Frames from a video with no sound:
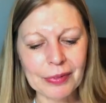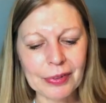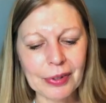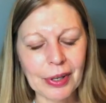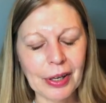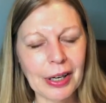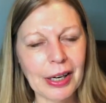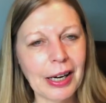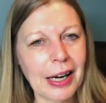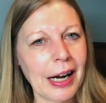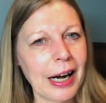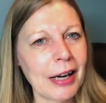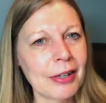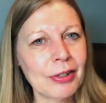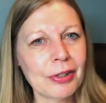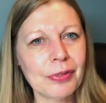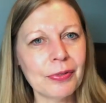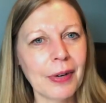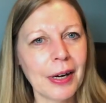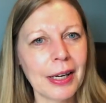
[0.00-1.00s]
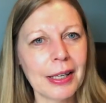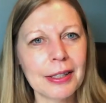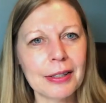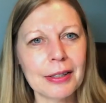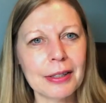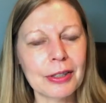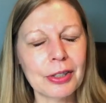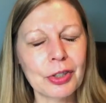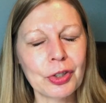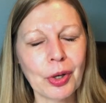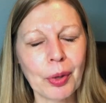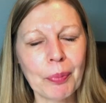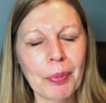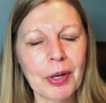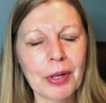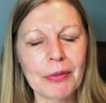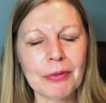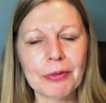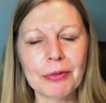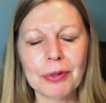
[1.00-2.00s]
So I just find
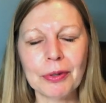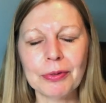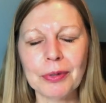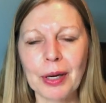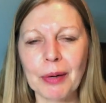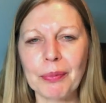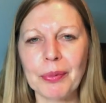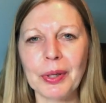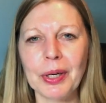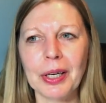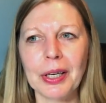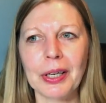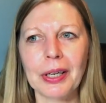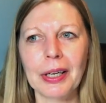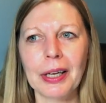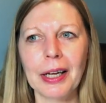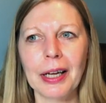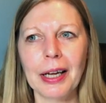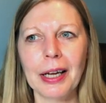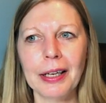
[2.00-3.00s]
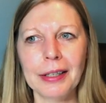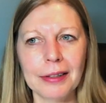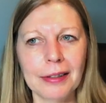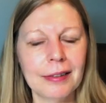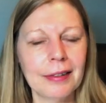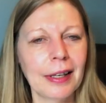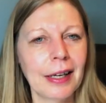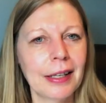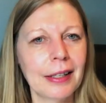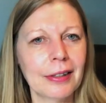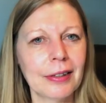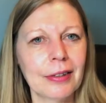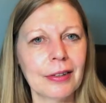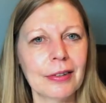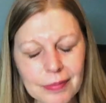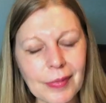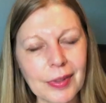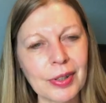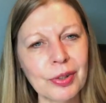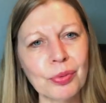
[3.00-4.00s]
shopping for fabric in
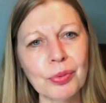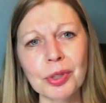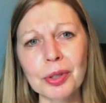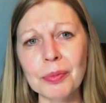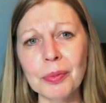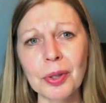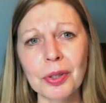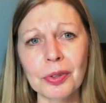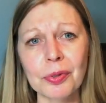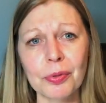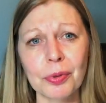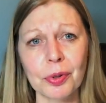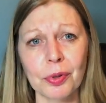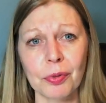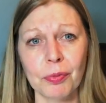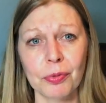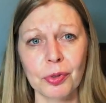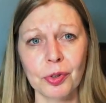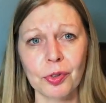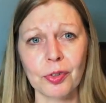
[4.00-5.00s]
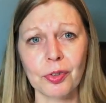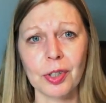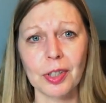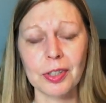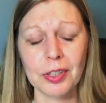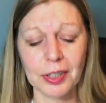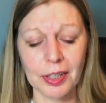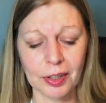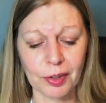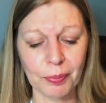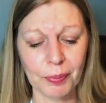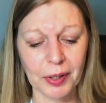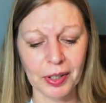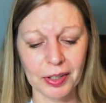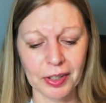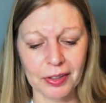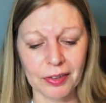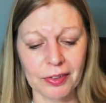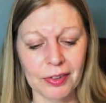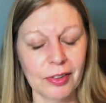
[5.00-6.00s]
sales is one of the most frustrating
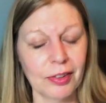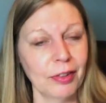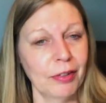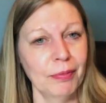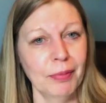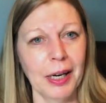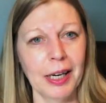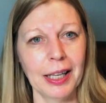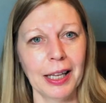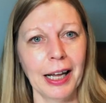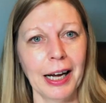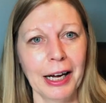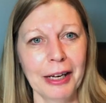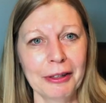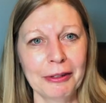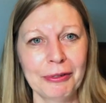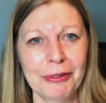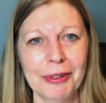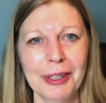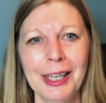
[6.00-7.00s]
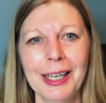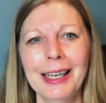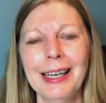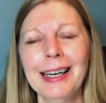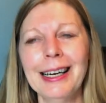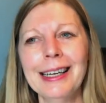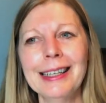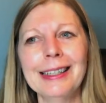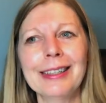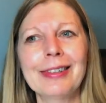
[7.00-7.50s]
experiences of my life.